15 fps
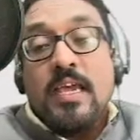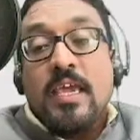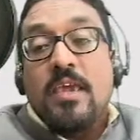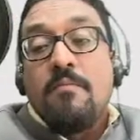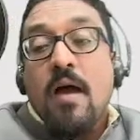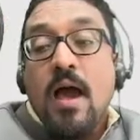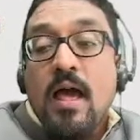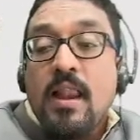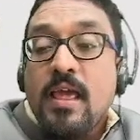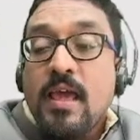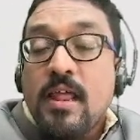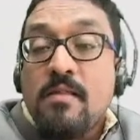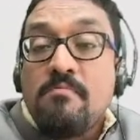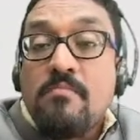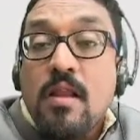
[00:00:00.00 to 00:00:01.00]

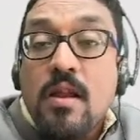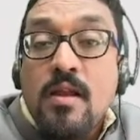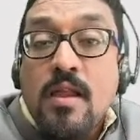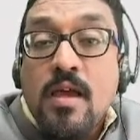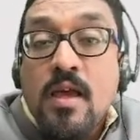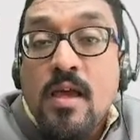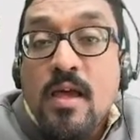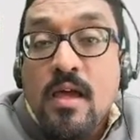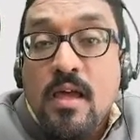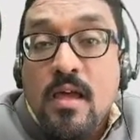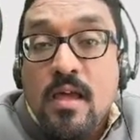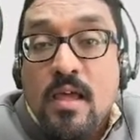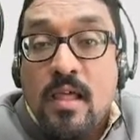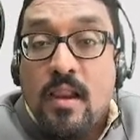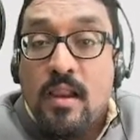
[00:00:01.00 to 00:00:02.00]
Himalayan
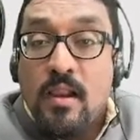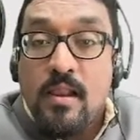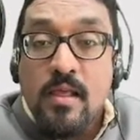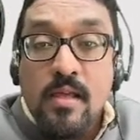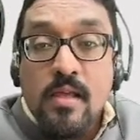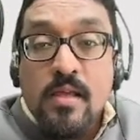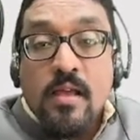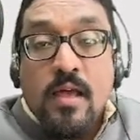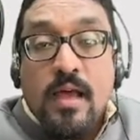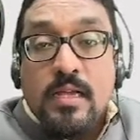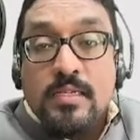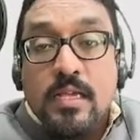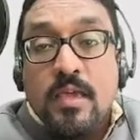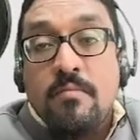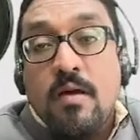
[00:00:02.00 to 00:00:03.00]
blunder.
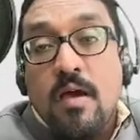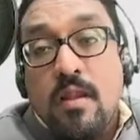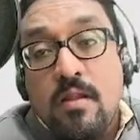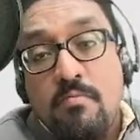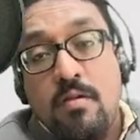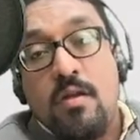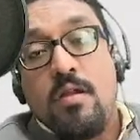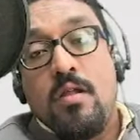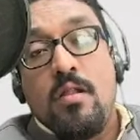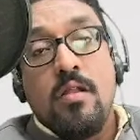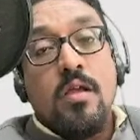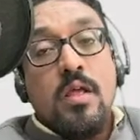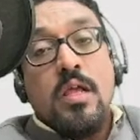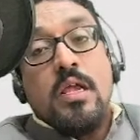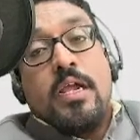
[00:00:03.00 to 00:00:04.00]
As a Himalayan blunder.
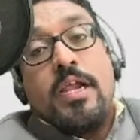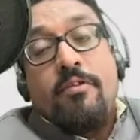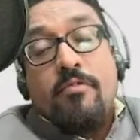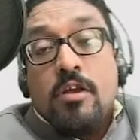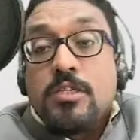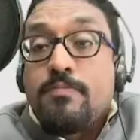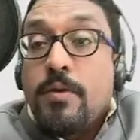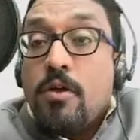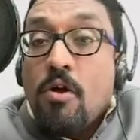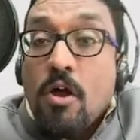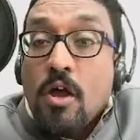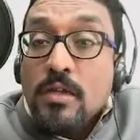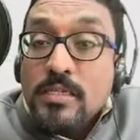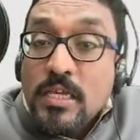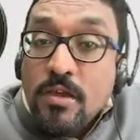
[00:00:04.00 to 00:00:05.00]
It was
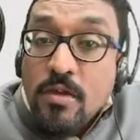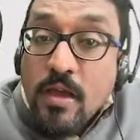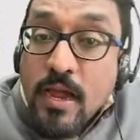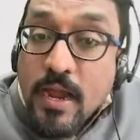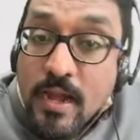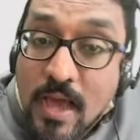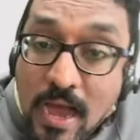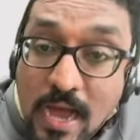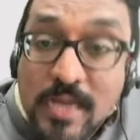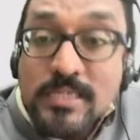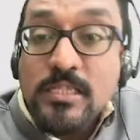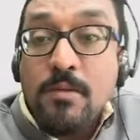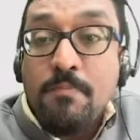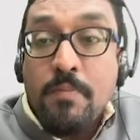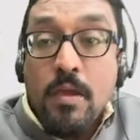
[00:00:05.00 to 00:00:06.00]
because he had
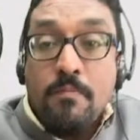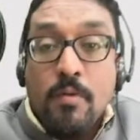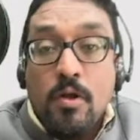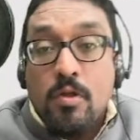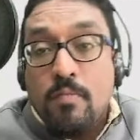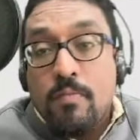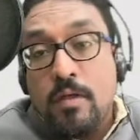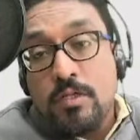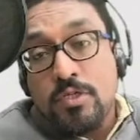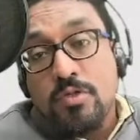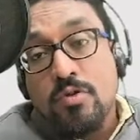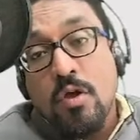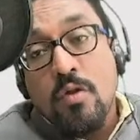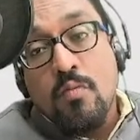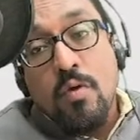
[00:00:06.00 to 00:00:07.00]
asked the people to pursue
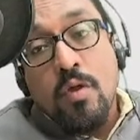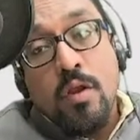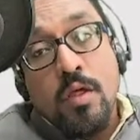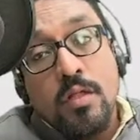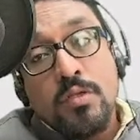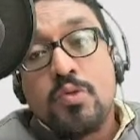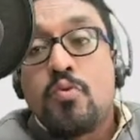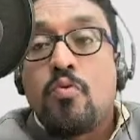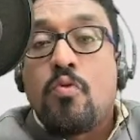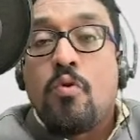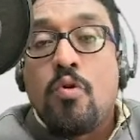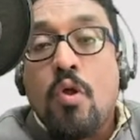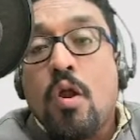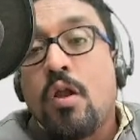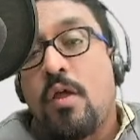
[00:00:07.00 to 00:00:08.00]
non-violence who could
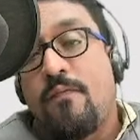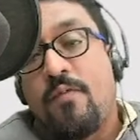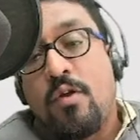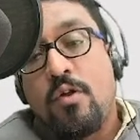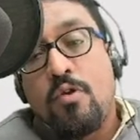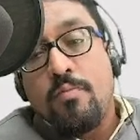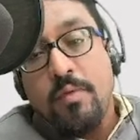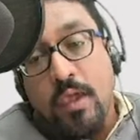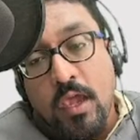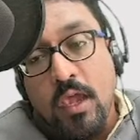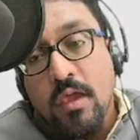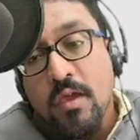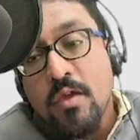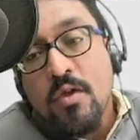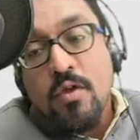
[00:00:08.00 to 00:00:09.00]
not afford to
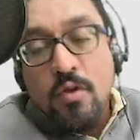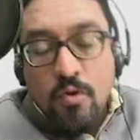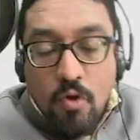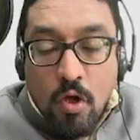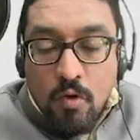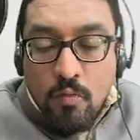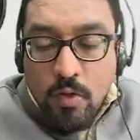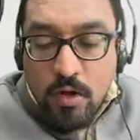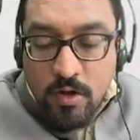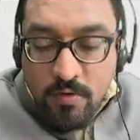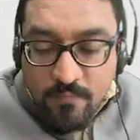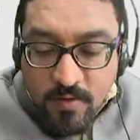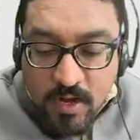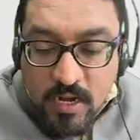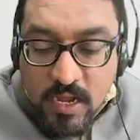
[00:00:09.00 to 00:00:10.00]
be non-violent. In
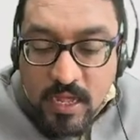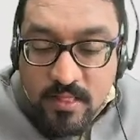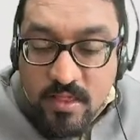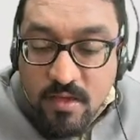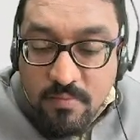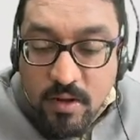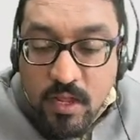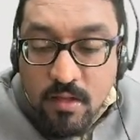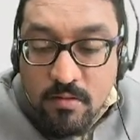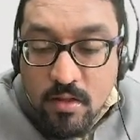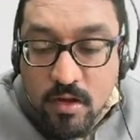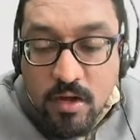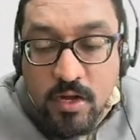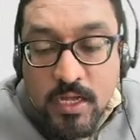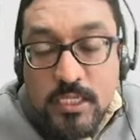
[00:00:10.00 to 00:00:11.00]
fact, Gandhi believed that
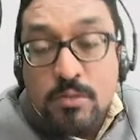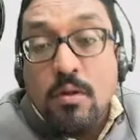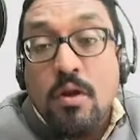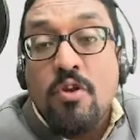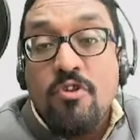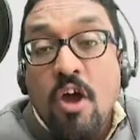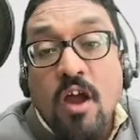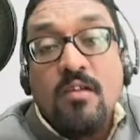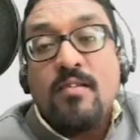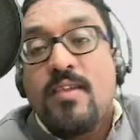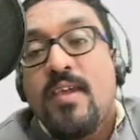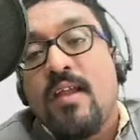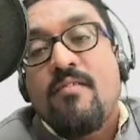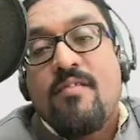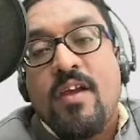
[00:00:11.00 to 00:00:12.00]
Indians were not
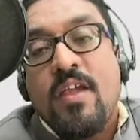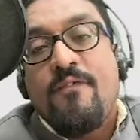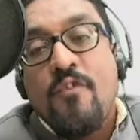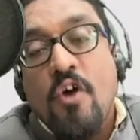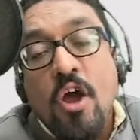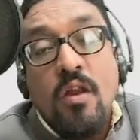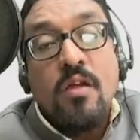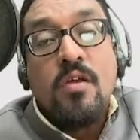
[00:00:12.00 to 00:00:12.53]
yet ready for